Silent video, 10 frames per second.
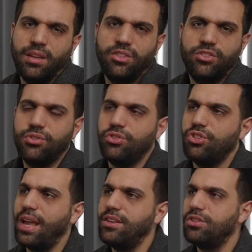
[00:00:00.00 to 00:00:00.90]
Just to
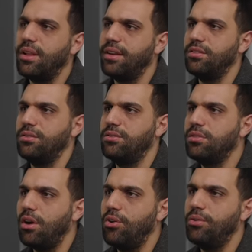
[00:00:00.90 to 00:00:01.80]
change like the
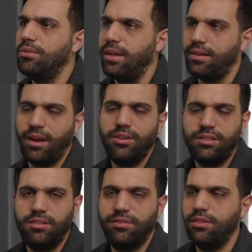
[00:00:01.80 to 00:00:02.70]
tone and
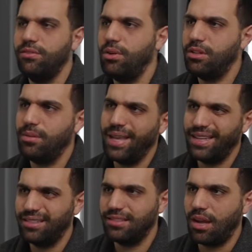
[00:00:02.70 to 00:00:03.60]
character of the vocal,
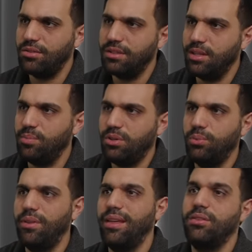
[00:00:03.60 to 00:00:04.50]
make it sound
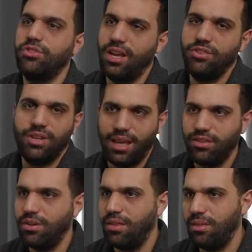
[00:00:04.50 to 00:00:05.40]
deeper without changing
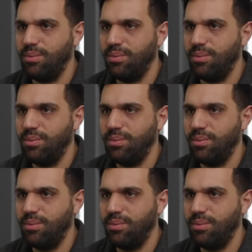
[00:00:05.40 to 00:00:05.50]
actually the